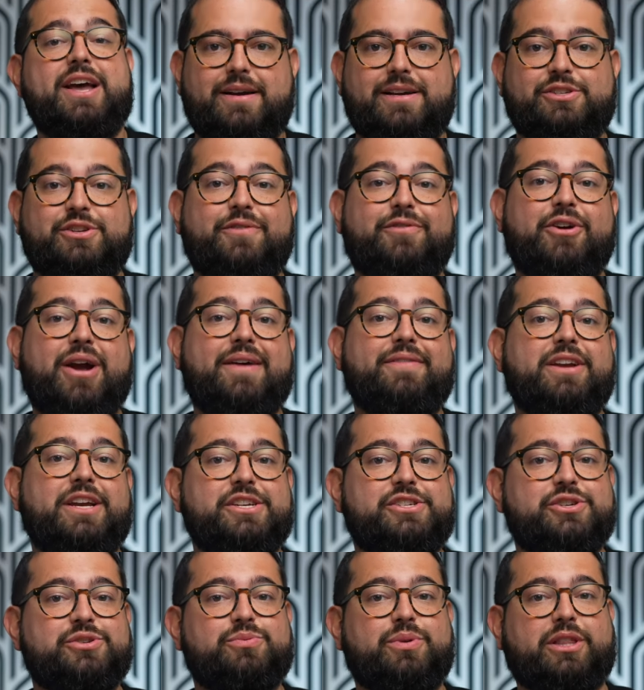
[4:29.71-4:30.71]
So if you're having
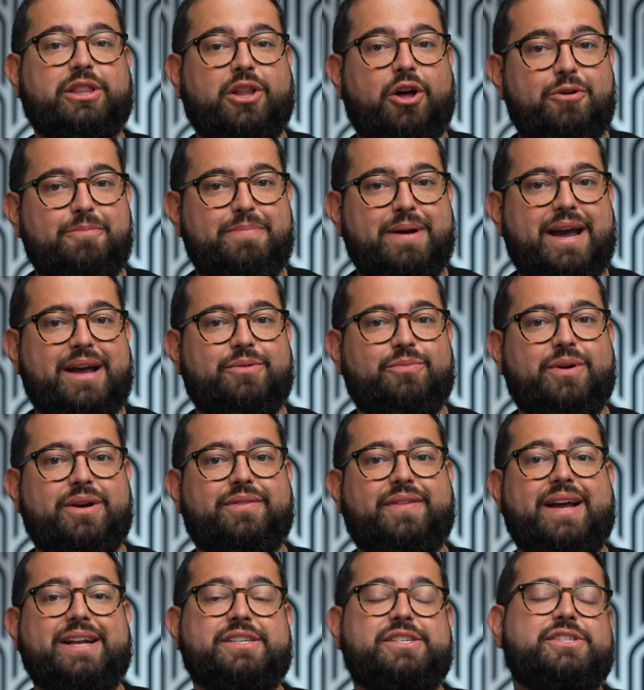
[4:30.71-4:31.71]
issues with low bandwidth and